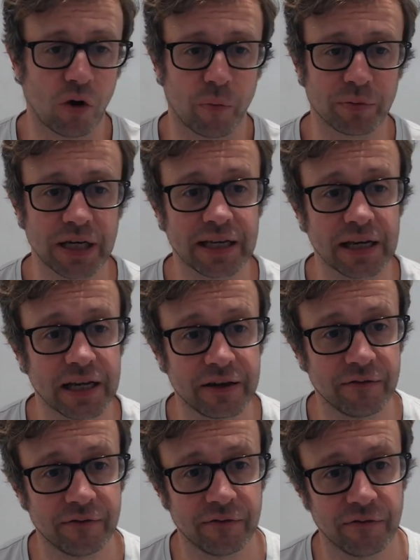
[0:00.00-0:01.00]
got mm.
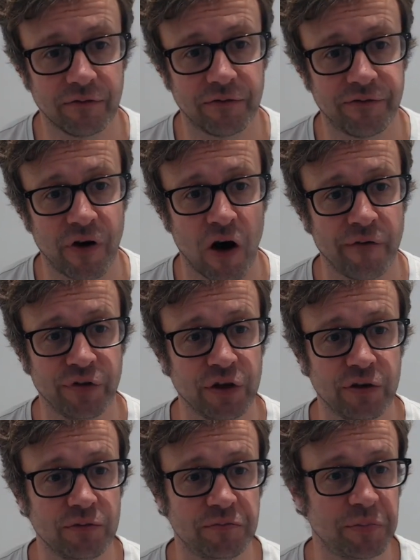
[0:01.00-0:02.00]
particularly firm
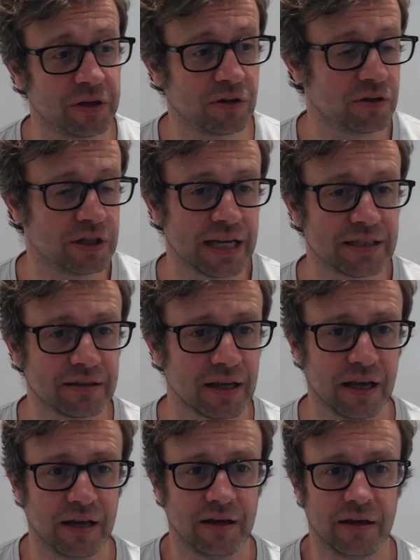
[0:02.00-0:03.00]
views because it's
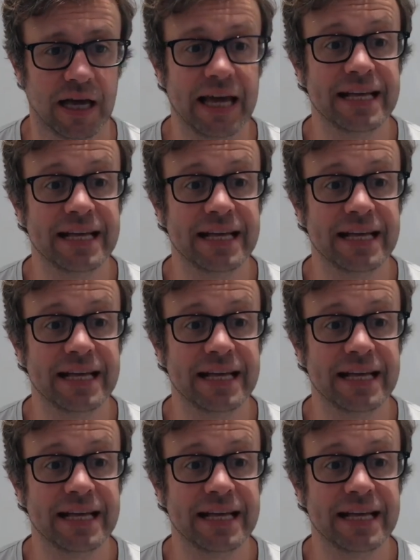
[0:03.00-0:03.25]
mm.